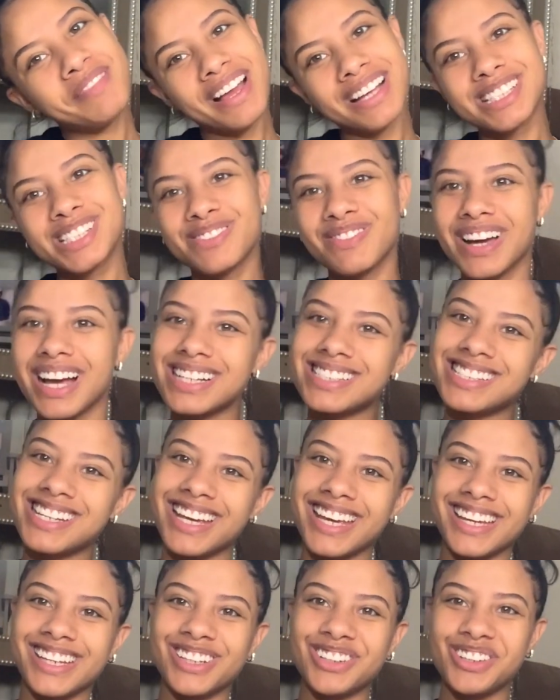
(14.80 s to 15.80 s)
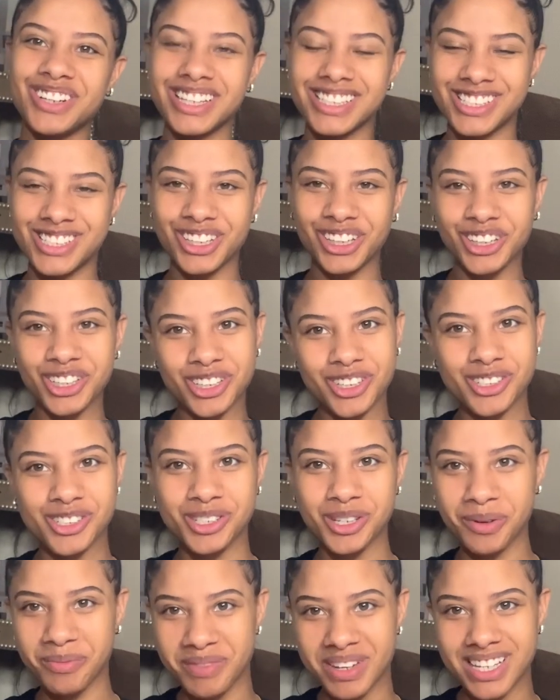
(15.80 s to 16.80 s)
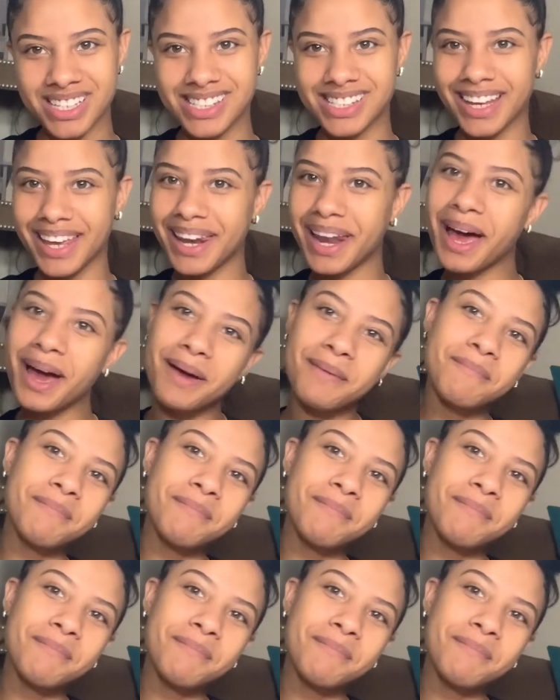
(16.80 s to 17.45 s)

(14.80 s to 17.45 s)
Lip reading: to my channel. It's your girl Jerimesa, and I'm